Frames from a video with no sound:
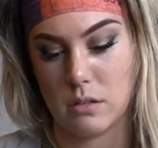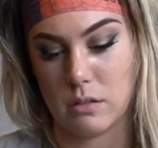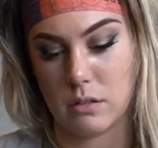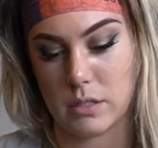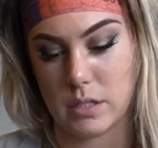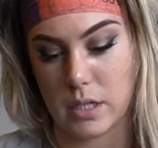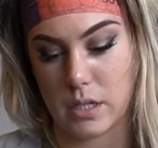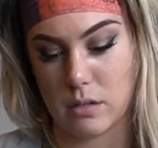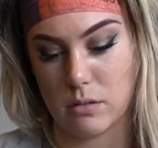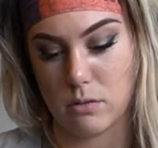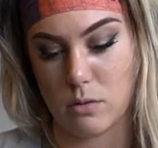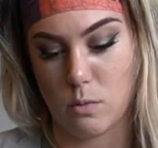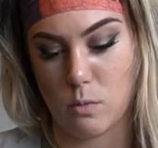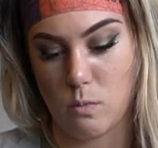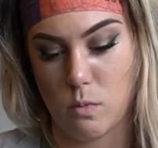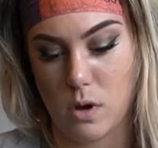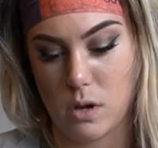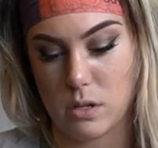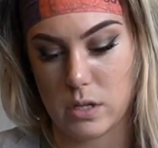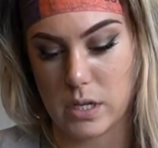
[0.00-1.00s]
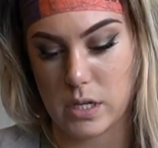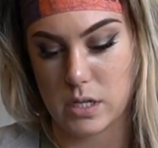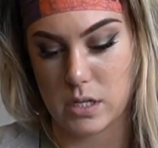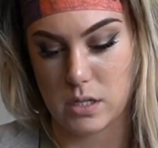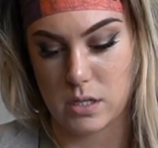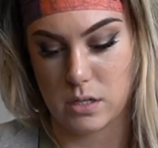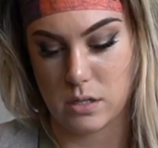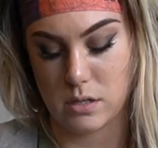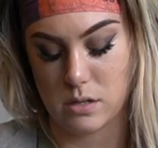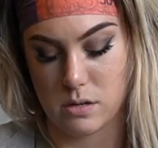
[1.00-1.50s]
Looks like a little
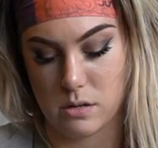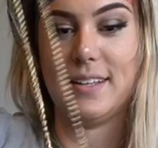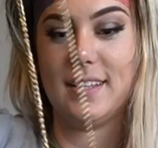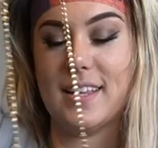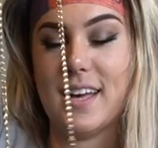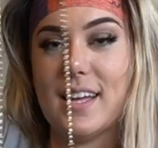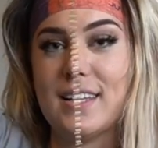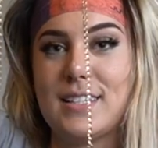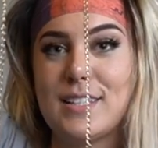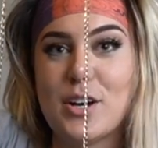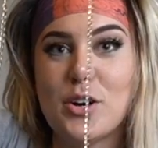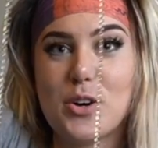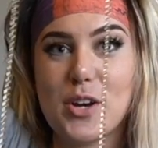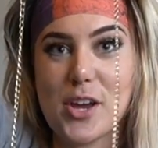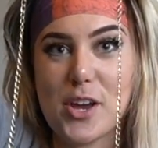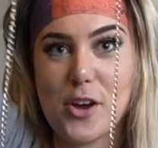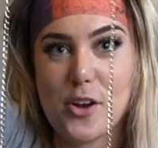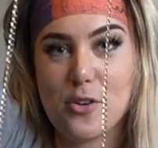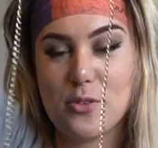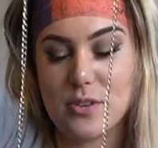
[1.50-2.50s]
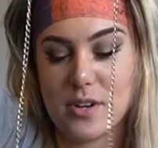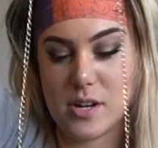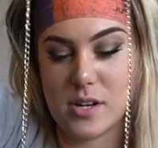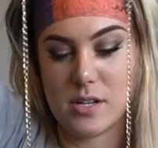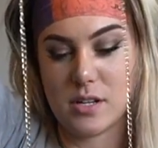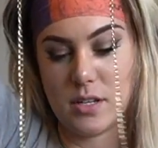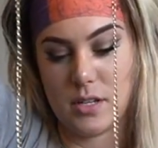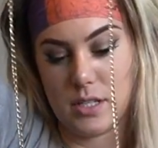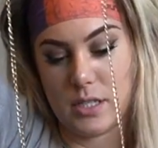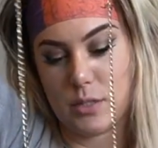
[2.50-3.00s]
wallet. That's so cute.
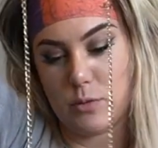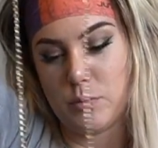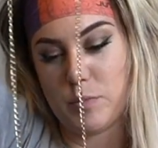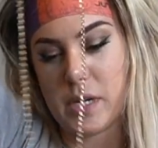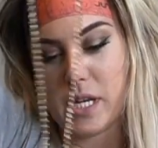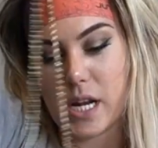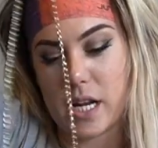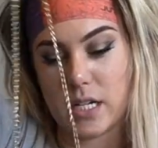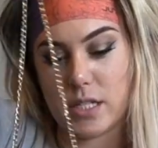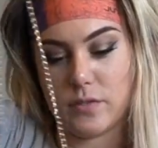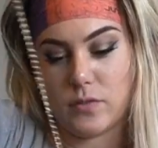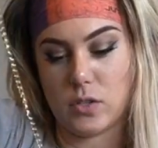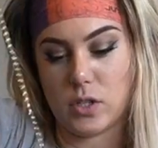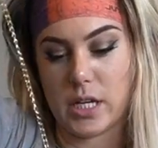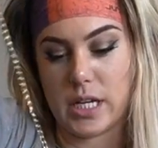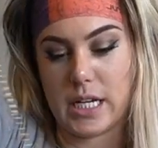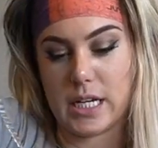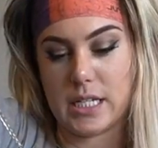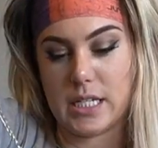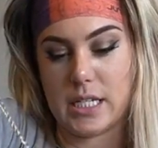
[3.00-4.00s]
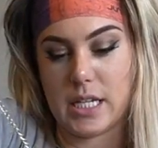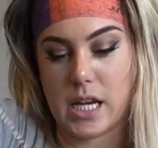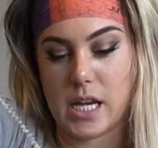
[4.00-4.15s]
This would be nice for like